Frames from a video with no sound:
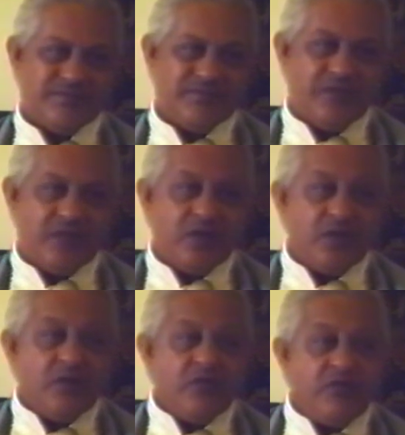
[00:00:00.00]
Now,
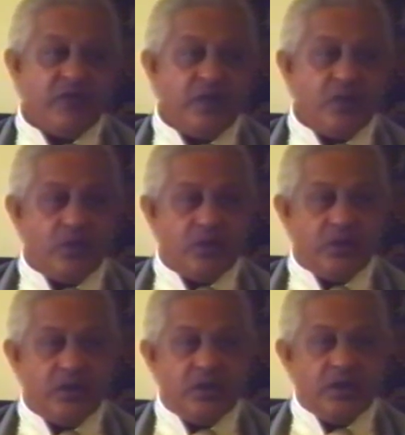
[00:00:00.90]
free
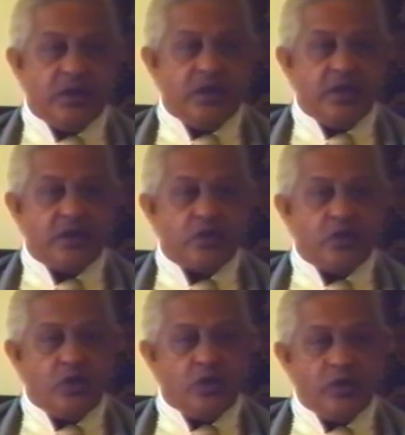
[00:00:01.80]
will is
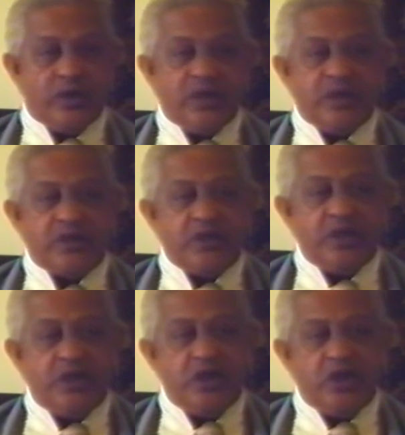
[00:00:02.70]
always
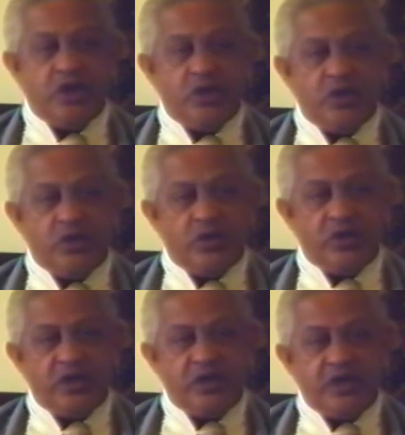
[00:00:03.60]

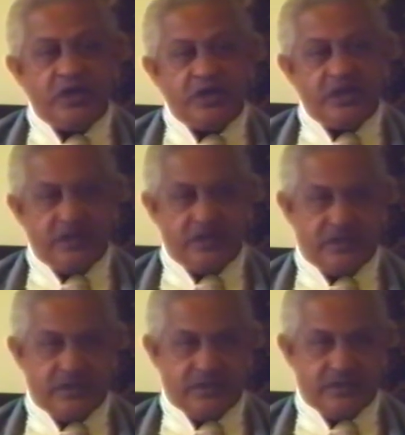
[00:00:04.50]
ego-orientated.
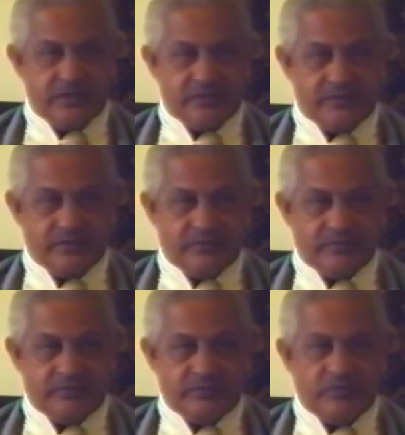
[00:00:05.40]

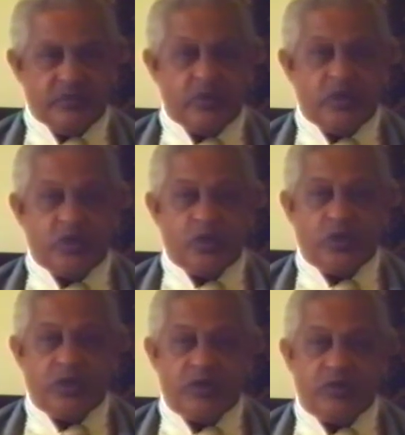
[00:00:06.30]
We
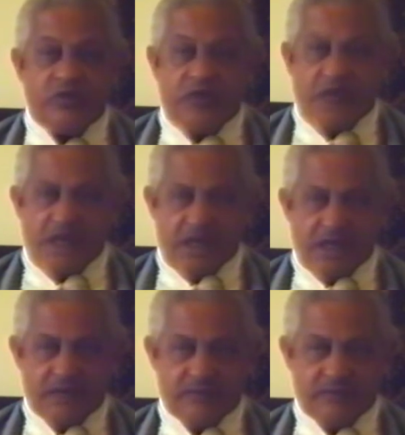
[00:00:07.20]
call it free,
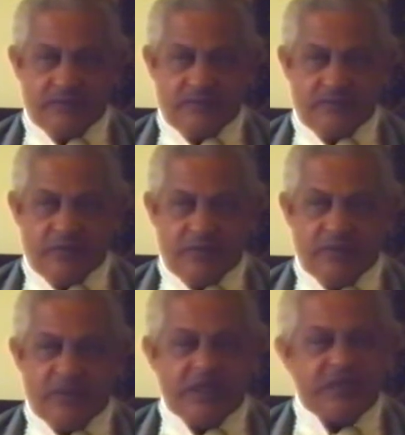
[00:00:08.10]

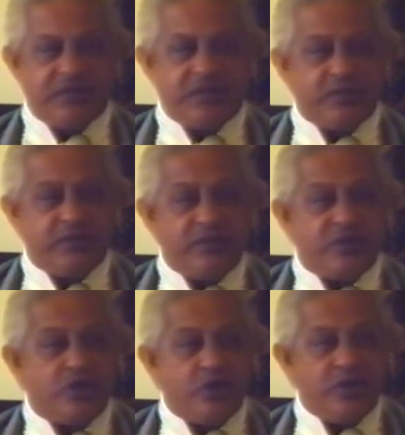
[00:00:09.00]
but that's a
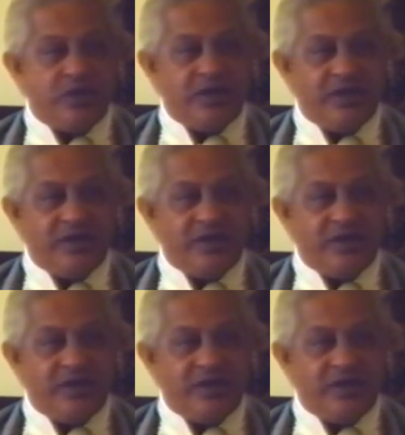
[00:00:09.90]
misnomer.